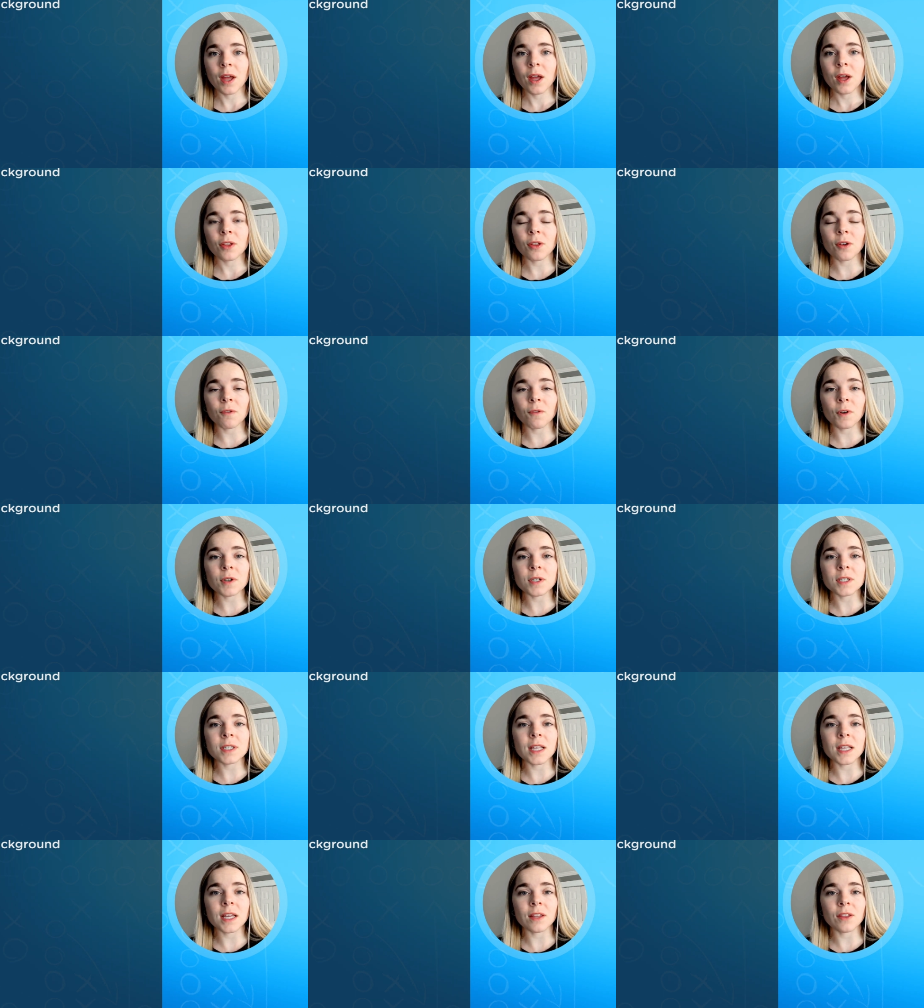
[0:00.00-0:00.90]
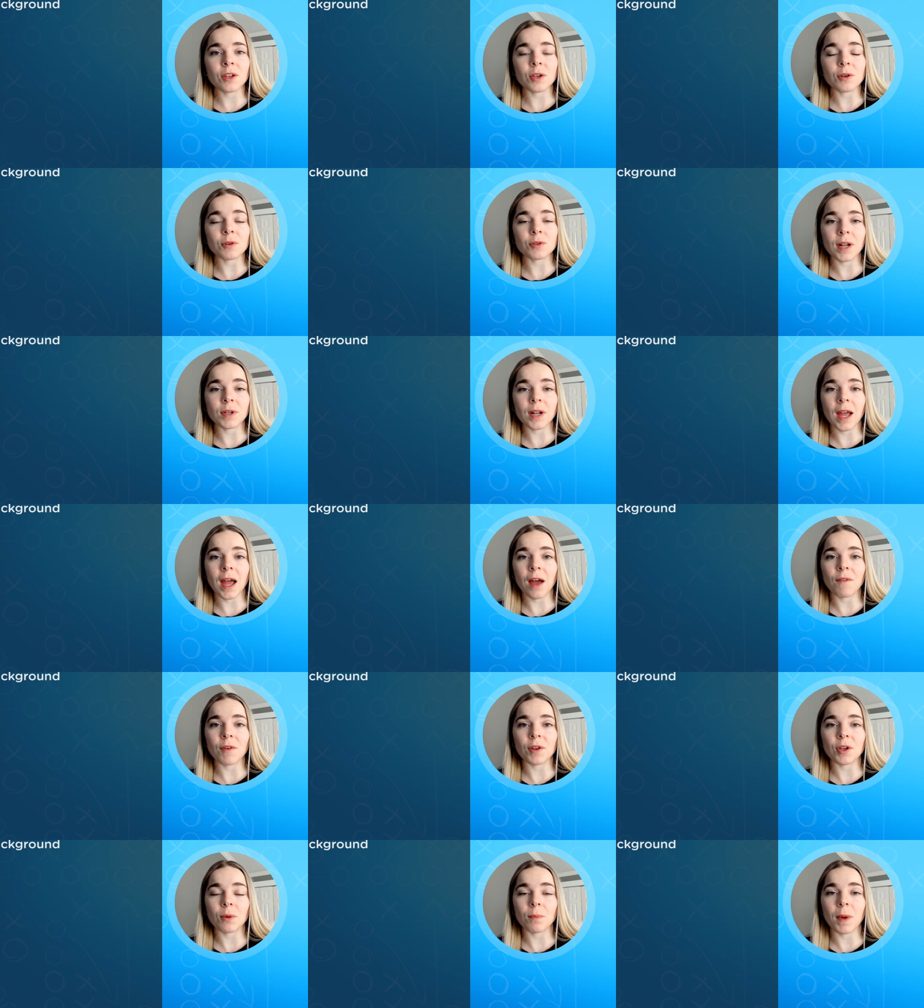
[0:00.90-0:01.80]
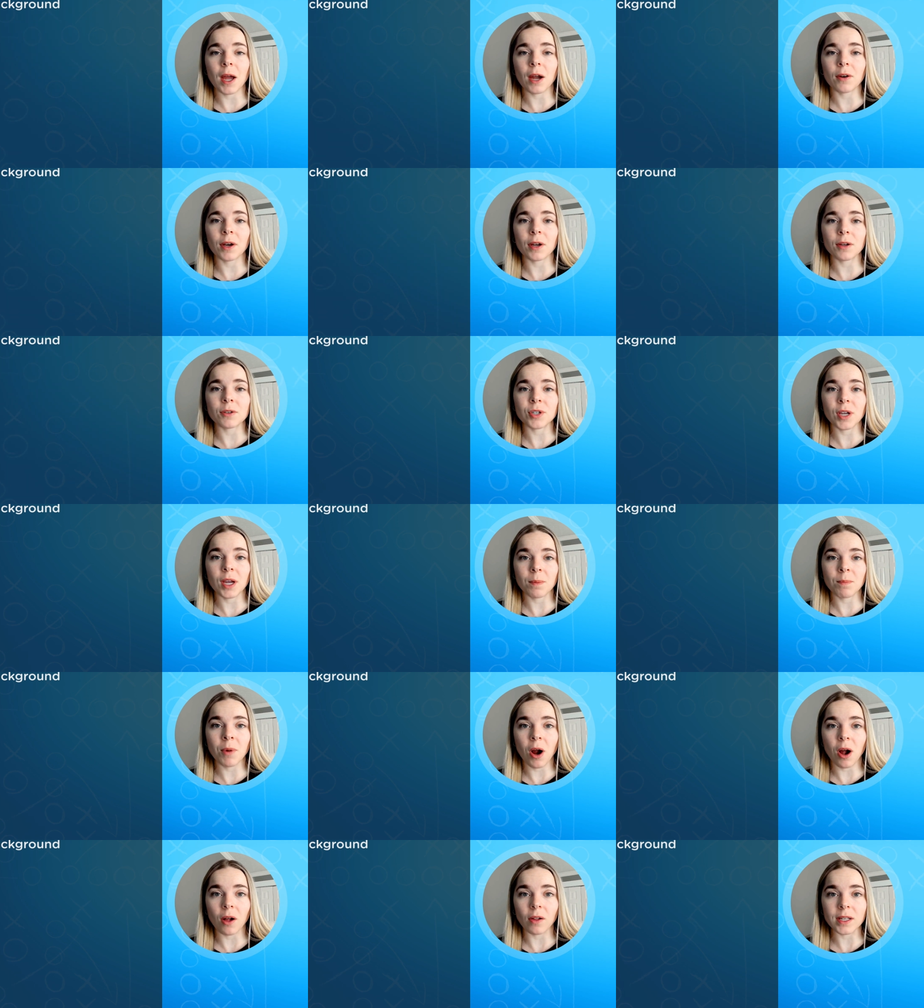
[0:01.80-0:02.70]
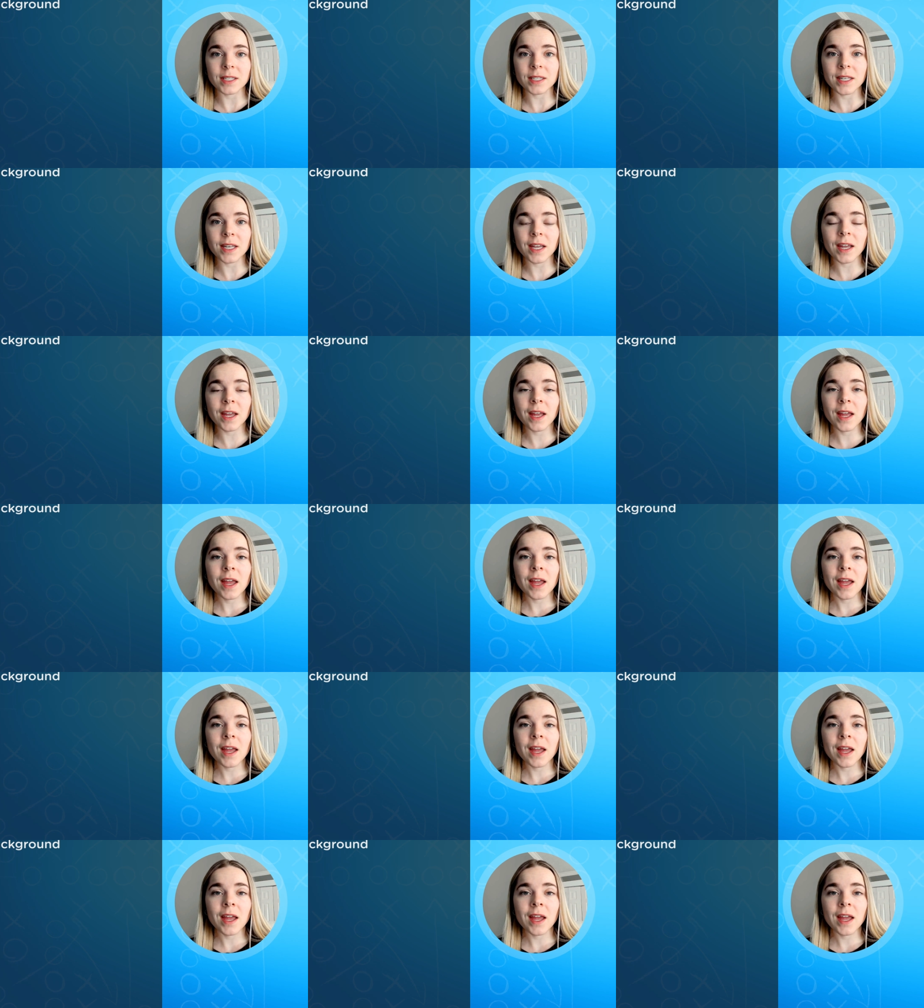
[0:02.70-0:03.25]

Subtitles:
The first thing that you should have in your background check policy